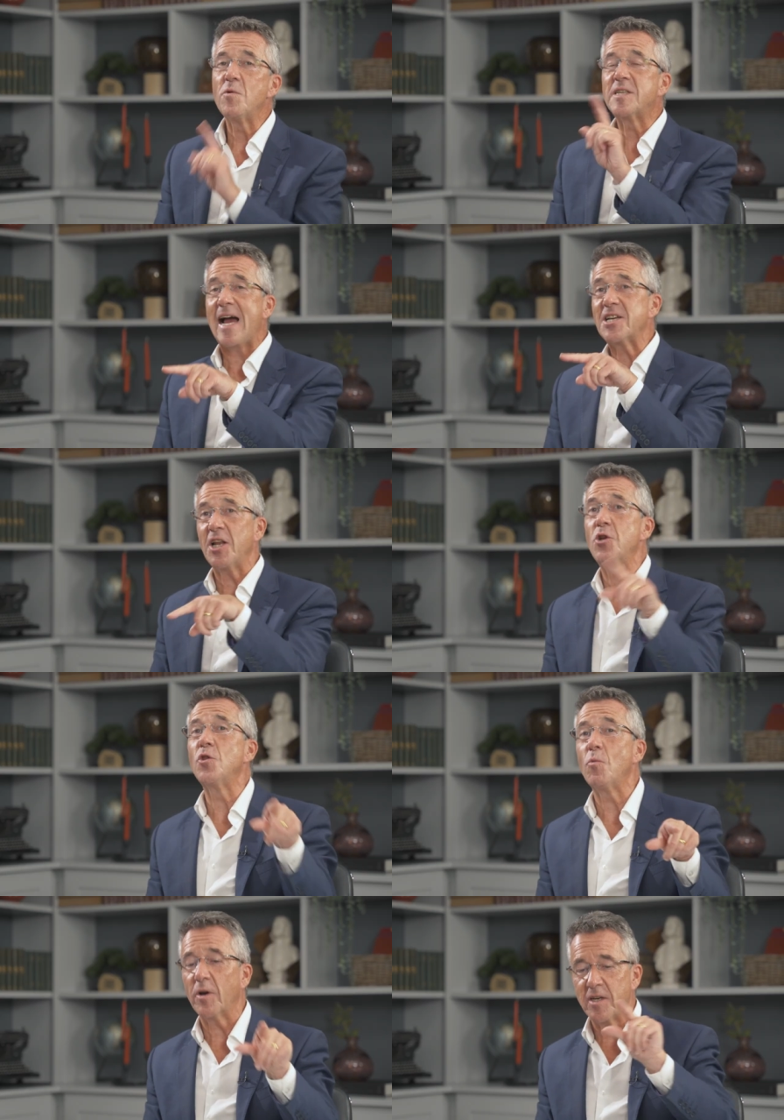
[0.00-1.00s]
was actually
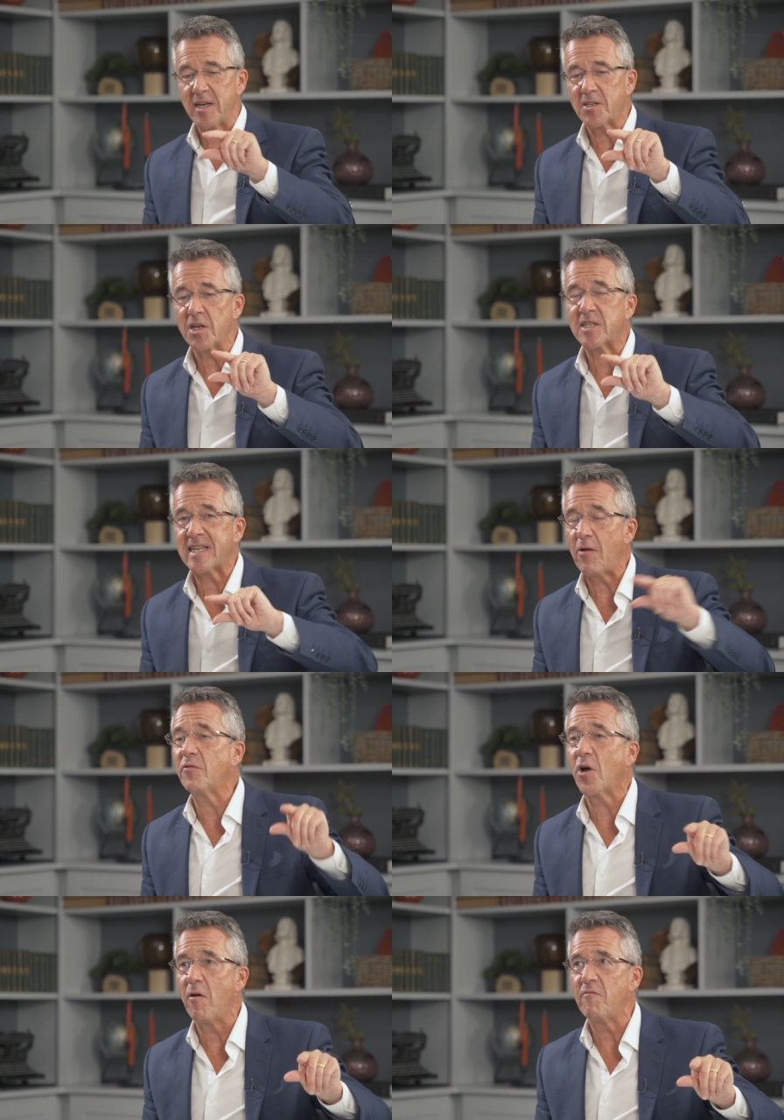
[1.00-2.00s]
another one I did,
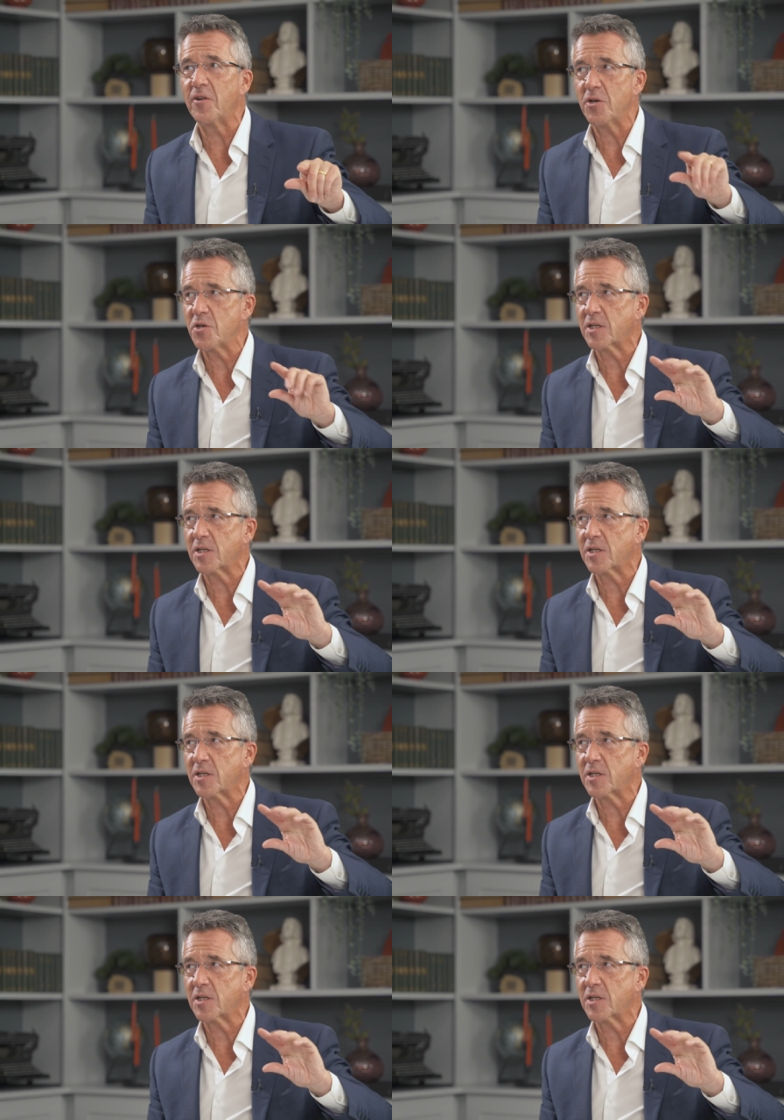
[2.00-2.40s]
Self-Confidence,